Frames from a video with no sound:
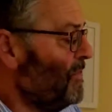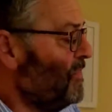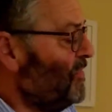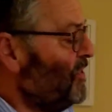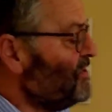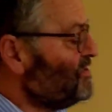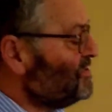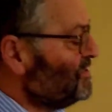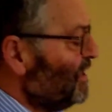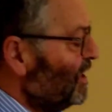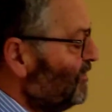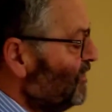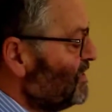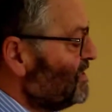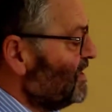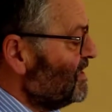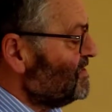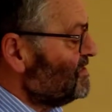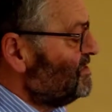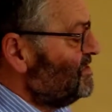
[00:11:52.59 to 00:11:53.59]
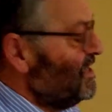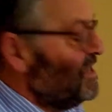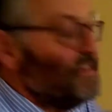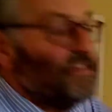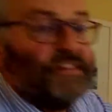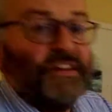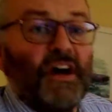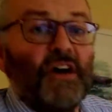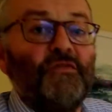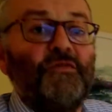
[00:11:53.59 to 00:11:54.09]
this stuff is D
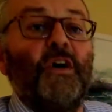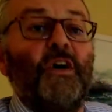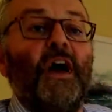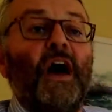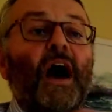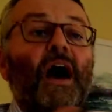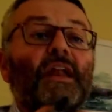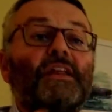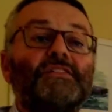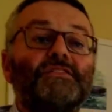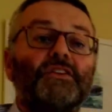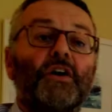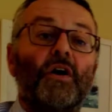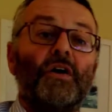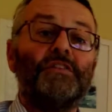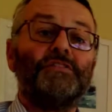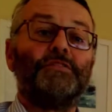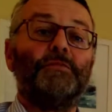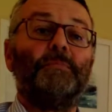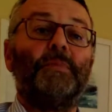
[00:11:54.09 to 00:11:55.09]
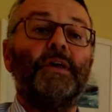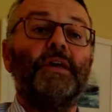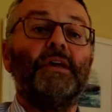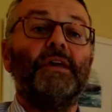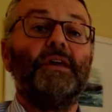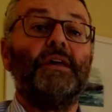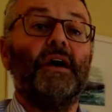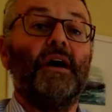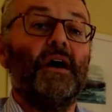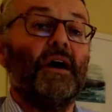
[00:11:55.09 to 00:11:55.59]
stuff, and it's going to
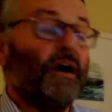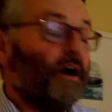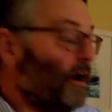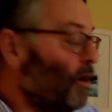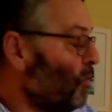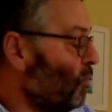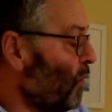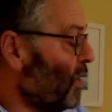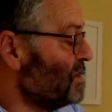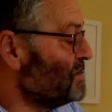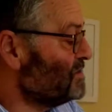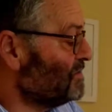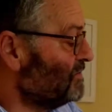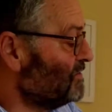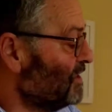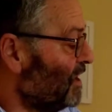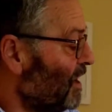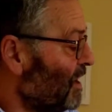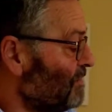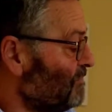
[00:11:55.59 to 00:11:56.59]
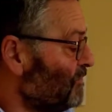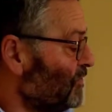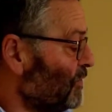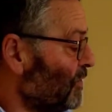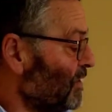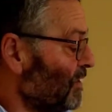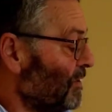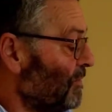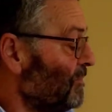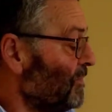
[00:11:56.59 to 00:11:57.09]
be a waste of time
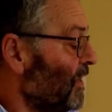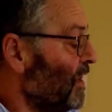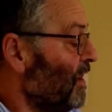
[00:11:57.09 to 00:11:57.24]
for you.